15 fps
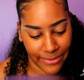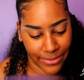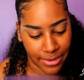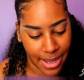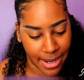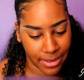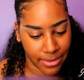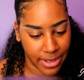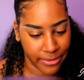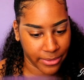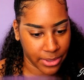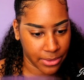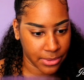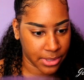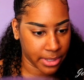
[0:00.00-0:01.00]
even though I don't ever
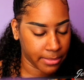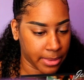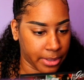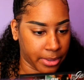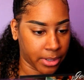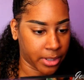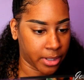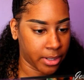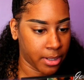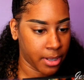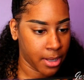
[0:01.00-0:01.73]
use the mirror.